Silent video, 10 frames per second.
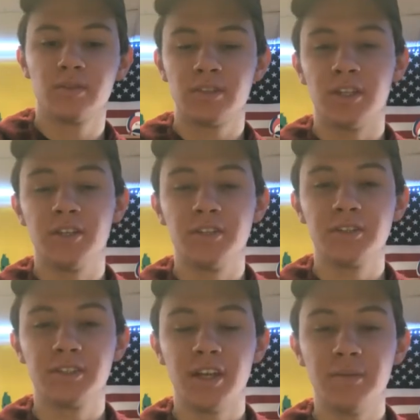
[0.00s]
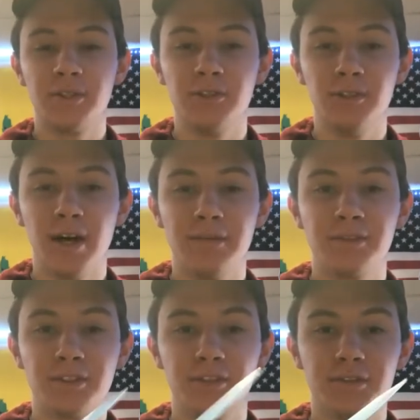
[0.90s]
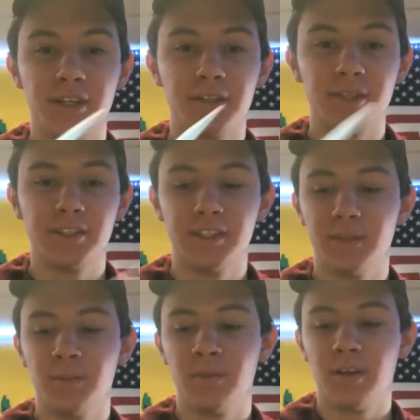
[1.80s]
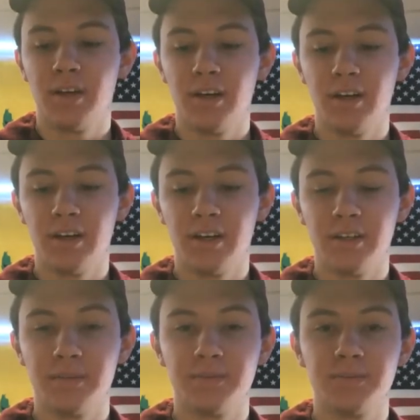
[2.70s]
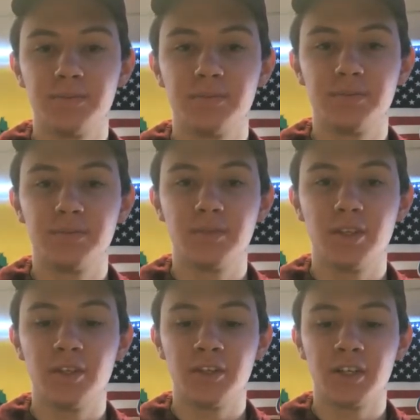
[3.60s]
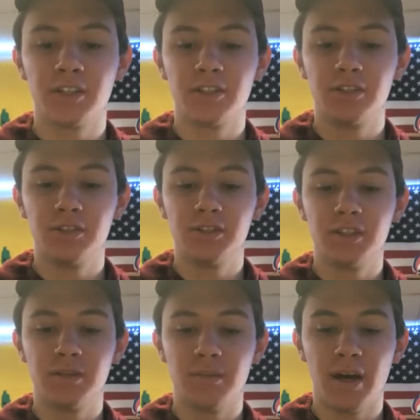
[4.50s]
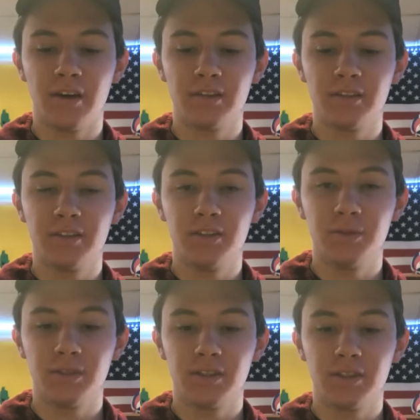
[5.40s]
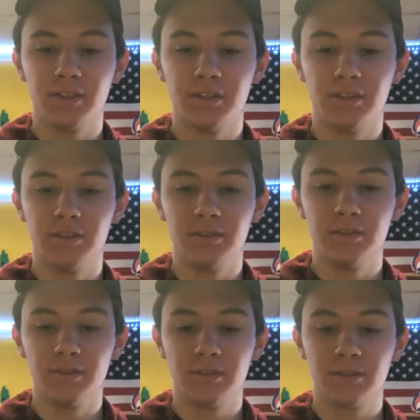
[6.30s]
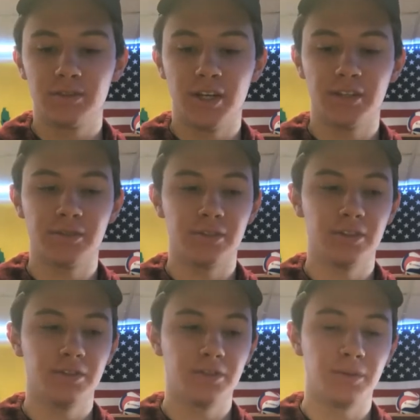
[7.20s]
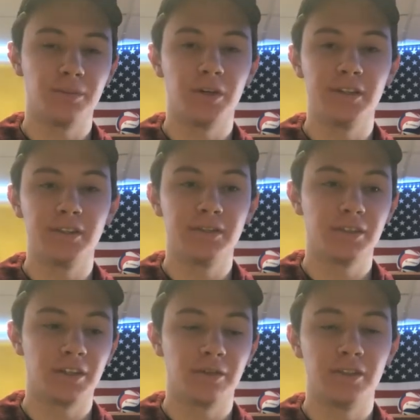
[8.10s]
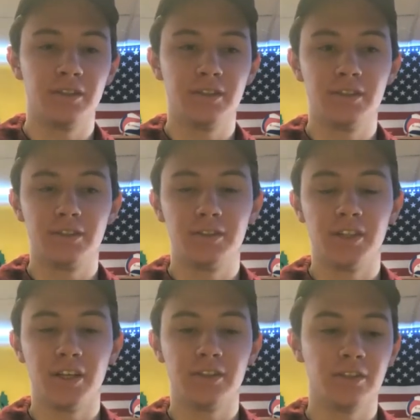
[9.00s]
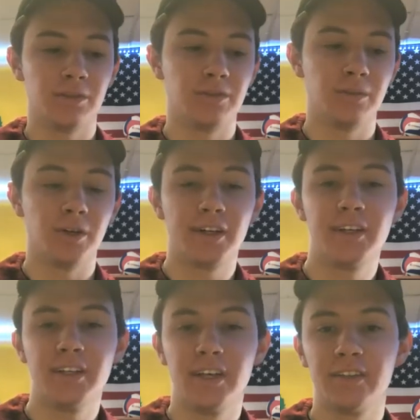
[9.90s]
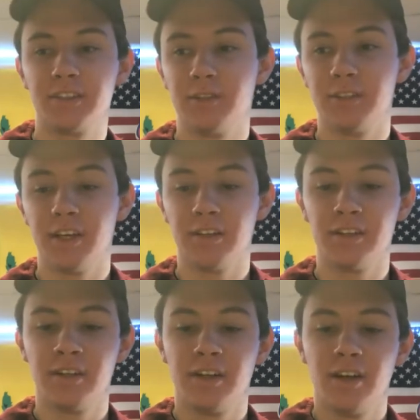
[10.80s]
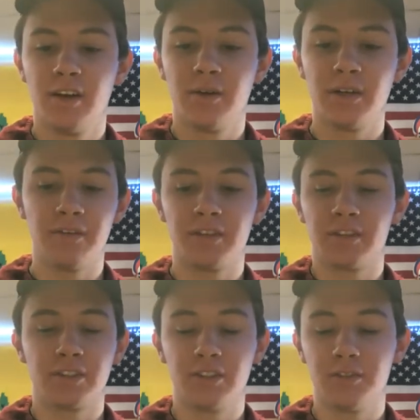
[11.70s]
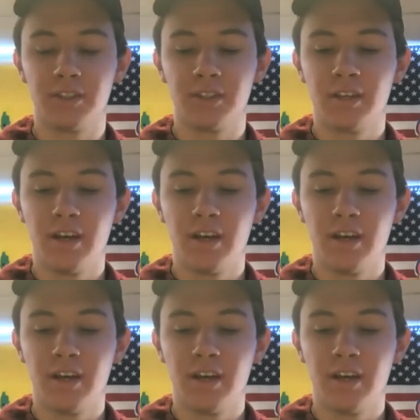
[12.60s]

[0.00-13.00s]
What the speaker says: So step 2, after you find the right tip, you're going to choose the amount you want to transfer from one liquid to another, or from one container to another, whatever you're doing.